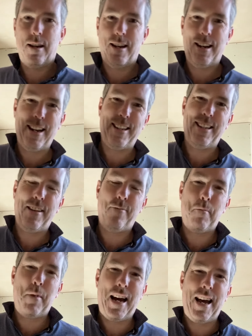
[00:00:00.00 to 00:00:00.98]
Let's see if
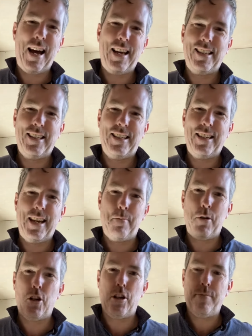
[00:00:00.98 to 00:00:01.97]
my eyes are tape
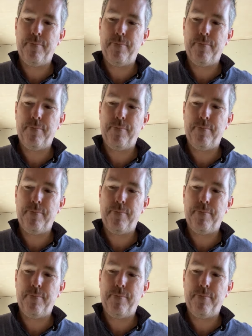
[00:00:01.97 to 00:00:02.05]
bigger.